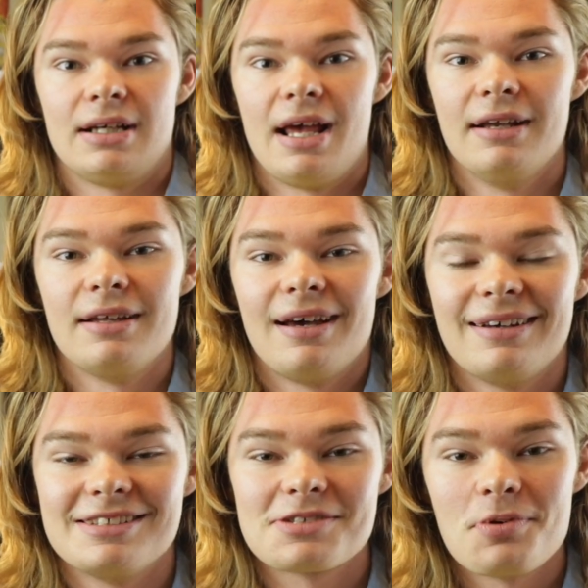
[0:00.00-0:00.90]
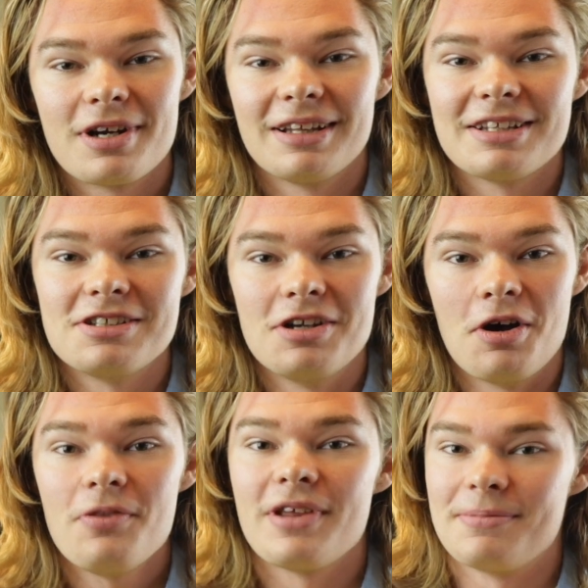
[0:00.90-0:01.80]
and I just wanted to let you
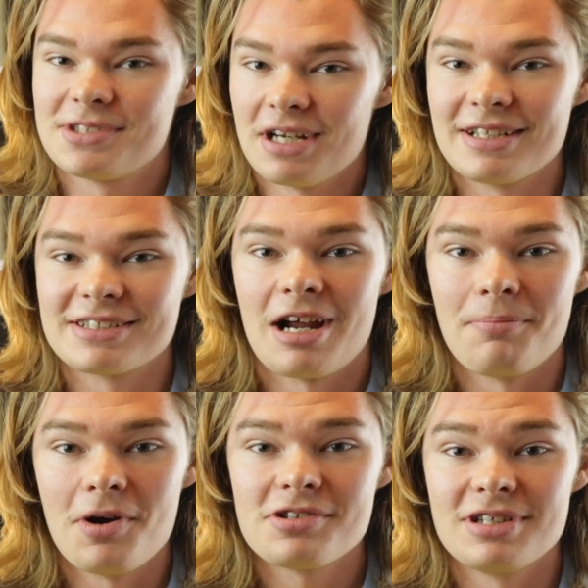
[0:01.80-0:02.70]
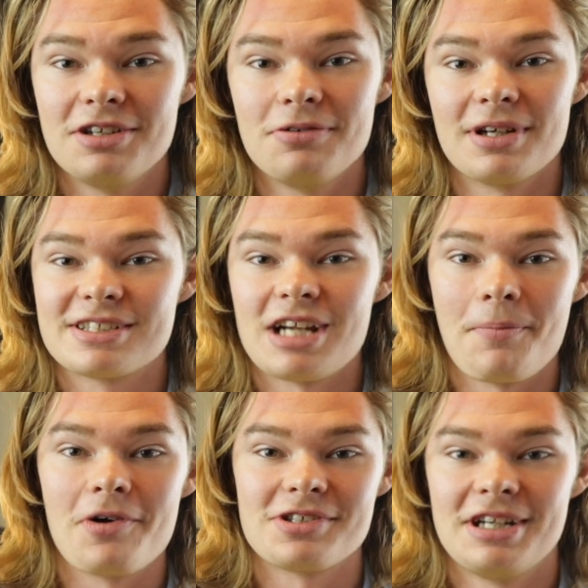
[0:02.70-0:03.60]
know that I'm studying stop motion and doing a stop
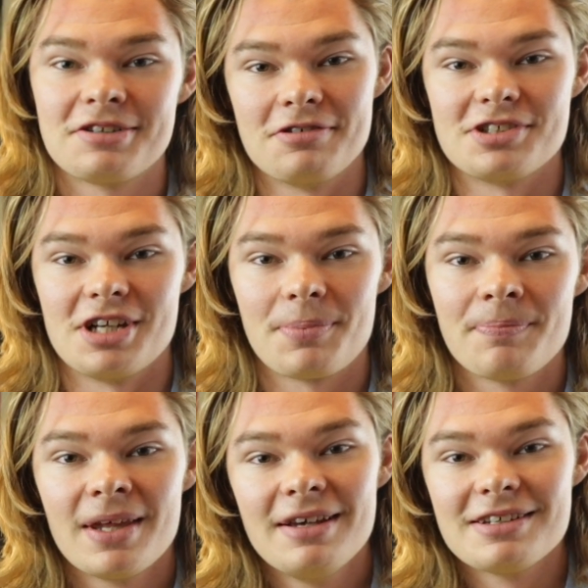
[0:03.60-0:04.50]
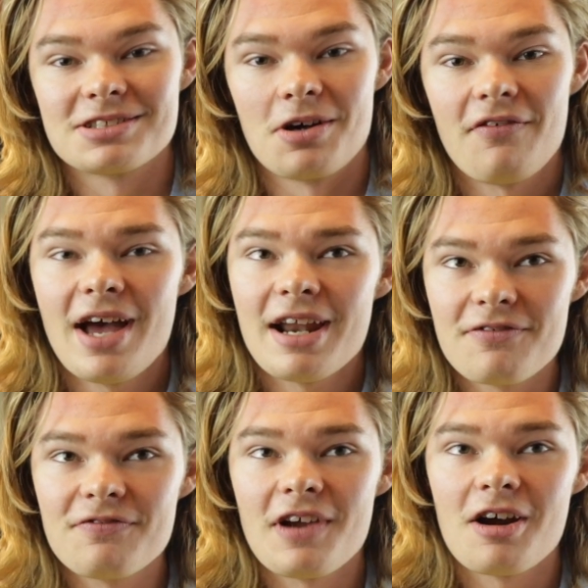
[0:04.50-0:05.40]
motion internship. So I've had a
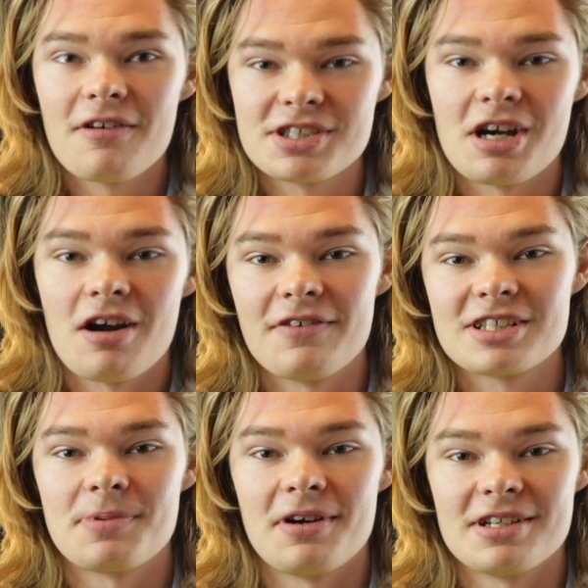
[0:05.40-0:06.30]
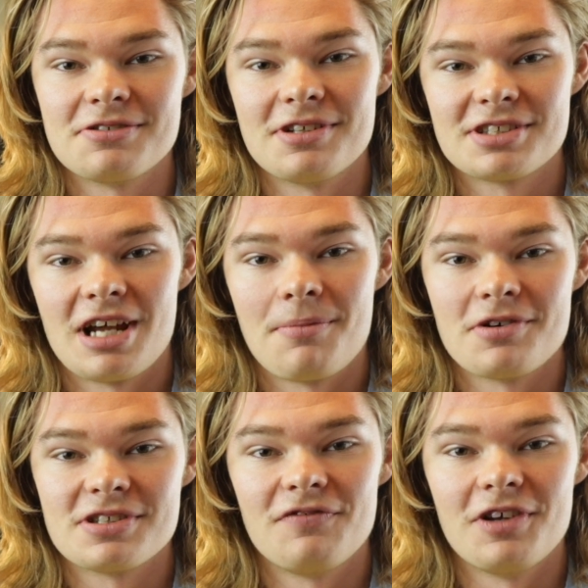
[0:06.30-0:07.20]
fair share of experience doing stop
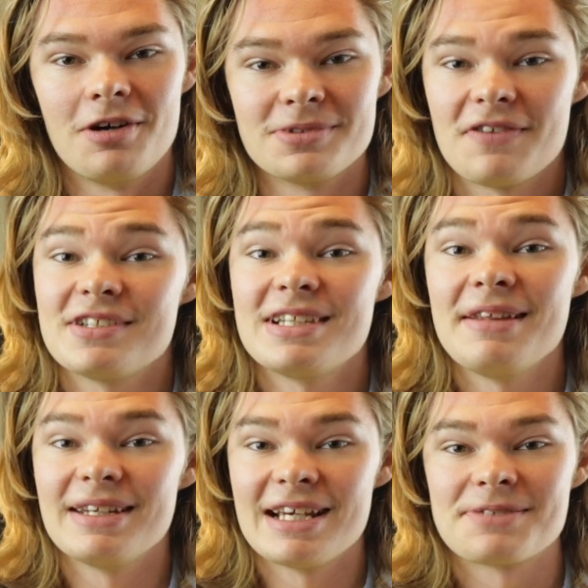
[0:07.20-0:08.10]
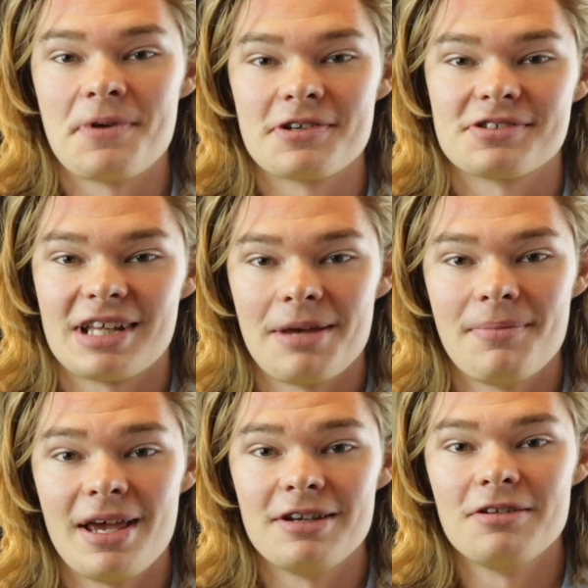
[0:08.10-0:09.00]
motion films. If you've seen the Death Monster that I
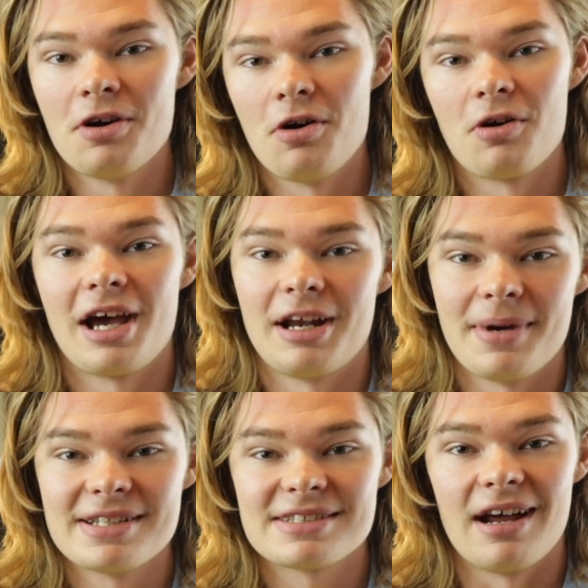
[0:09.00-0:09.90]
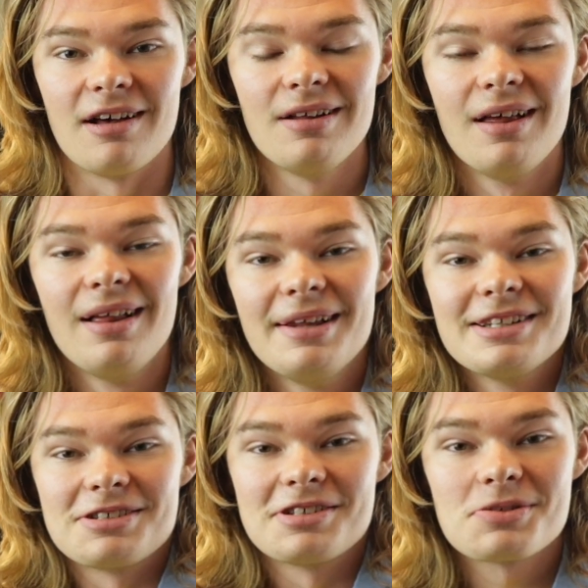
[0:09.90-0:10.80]
made, you know kind of my style.
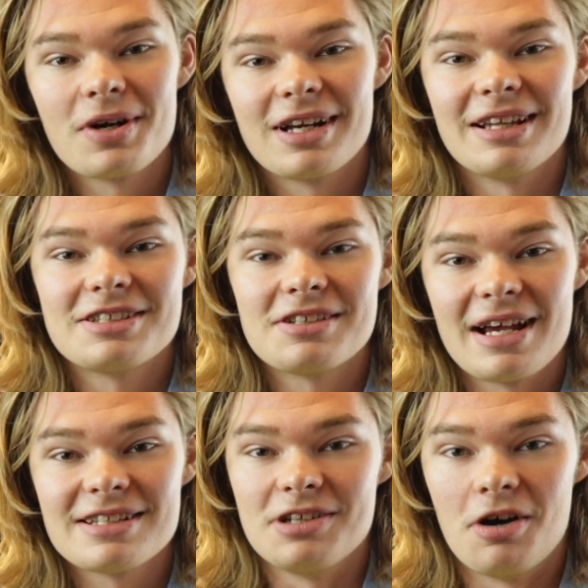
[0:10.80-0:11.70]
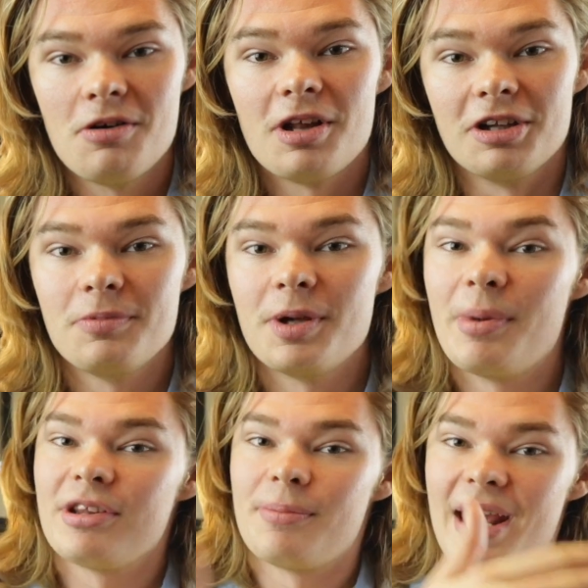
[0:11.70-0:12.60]
So I just wanted to let you guys know a little bit
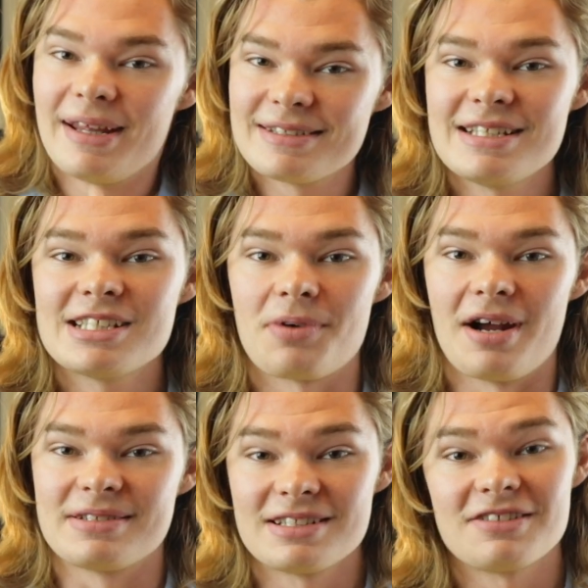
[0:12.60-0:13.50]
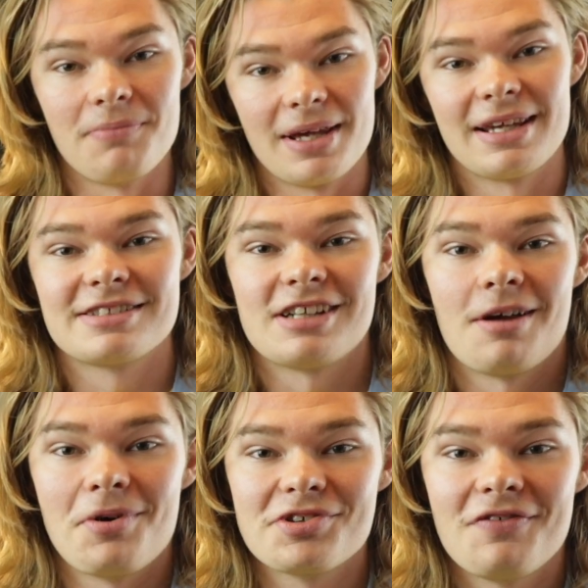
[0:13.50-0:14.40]
about the behind the scenes process of making
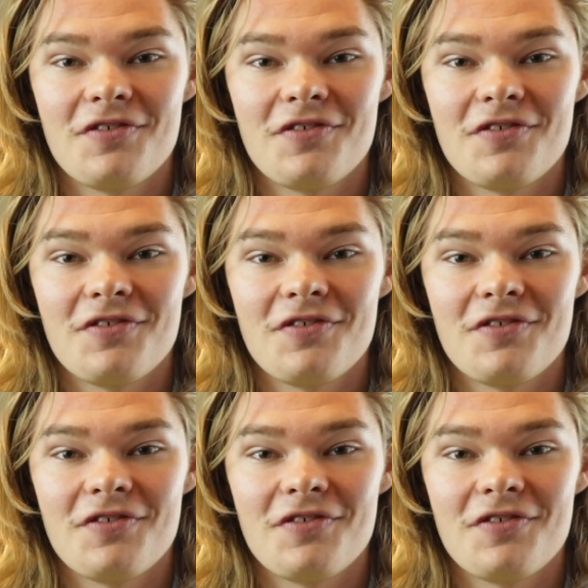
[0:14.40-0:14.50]
stop motion